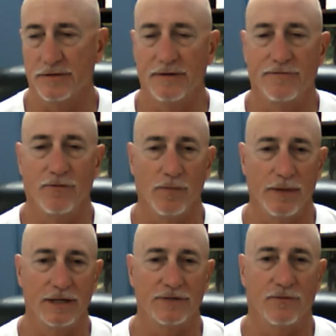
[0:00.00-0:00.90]
3 or 4
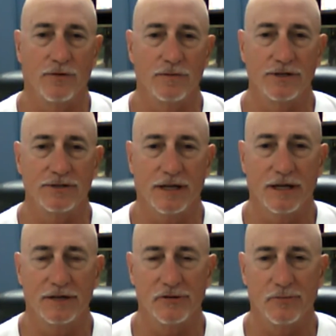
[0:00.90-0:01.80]
minutes for them just to
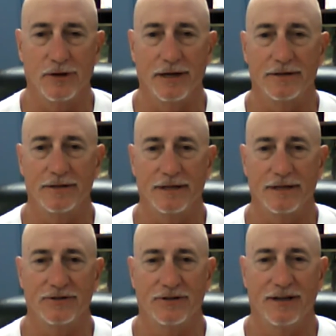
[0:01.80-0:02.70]
catch their breath and get
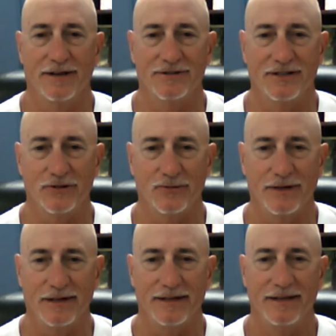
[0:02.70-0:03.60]
themselves
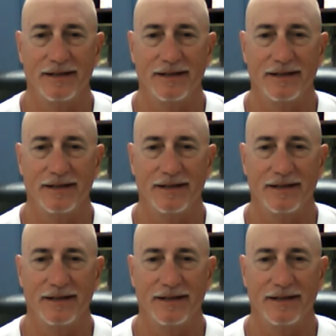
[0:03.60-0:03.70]
situated.